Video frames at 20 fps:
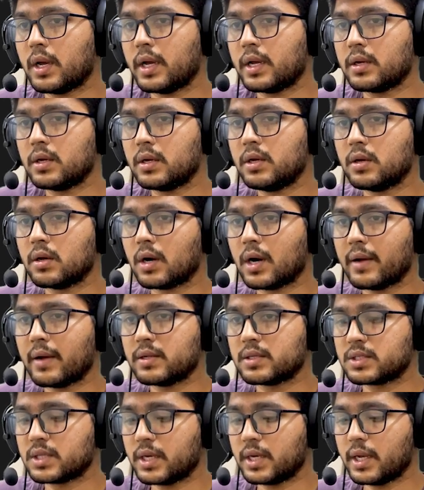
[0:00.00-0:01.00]
and here
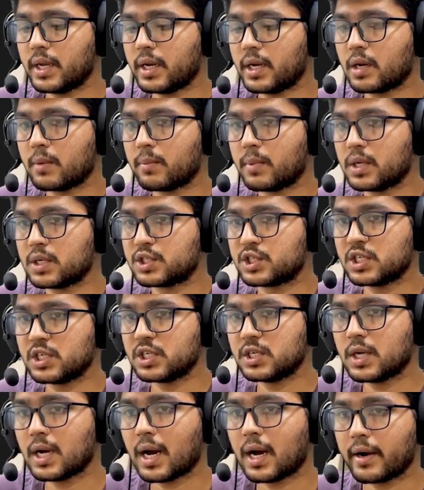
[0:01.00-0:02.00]
I'll say
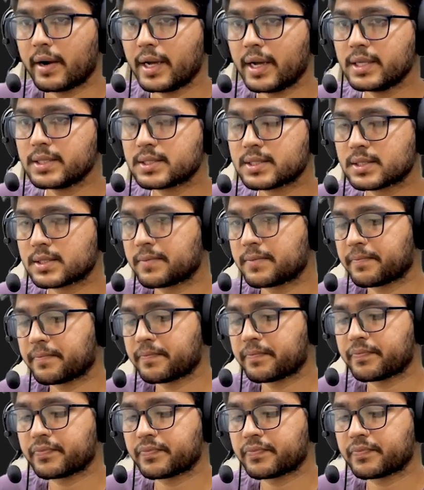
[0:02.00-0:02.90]
ATTRS